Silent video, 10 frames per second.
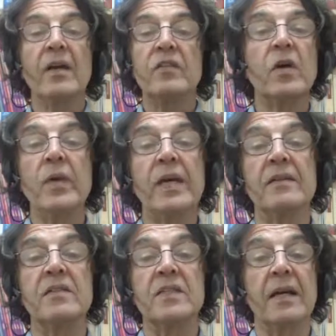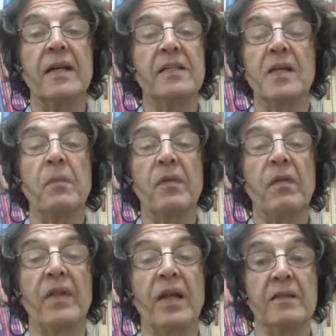so we can study some of
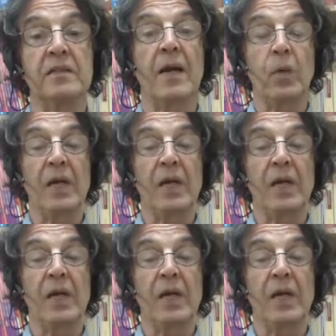the things that